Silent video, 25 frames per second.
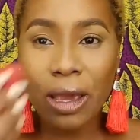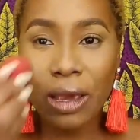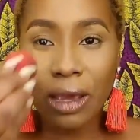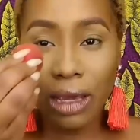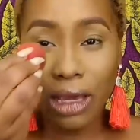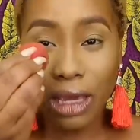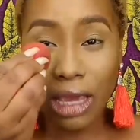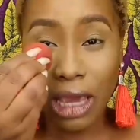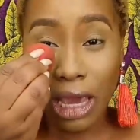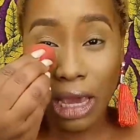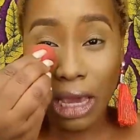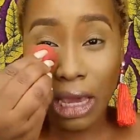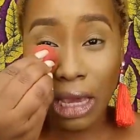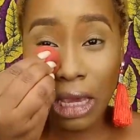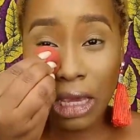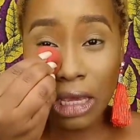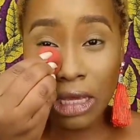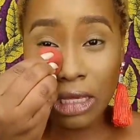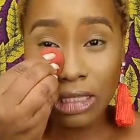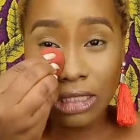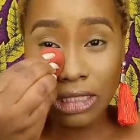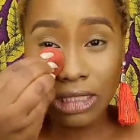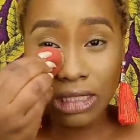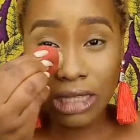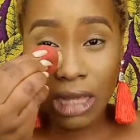Okay,
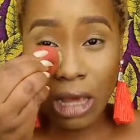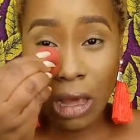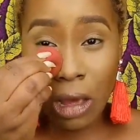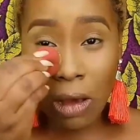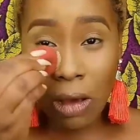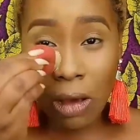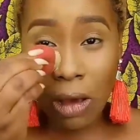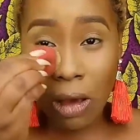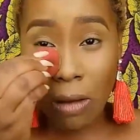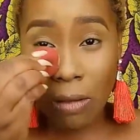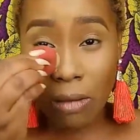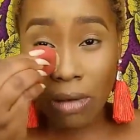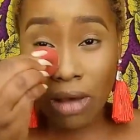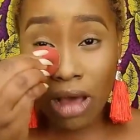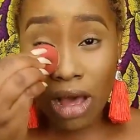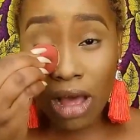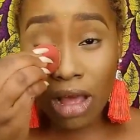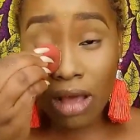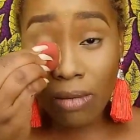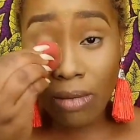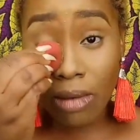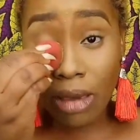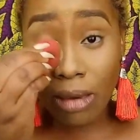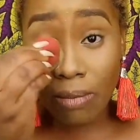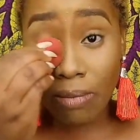so I'm
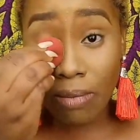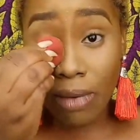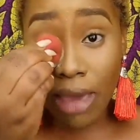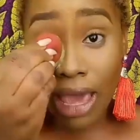gonna be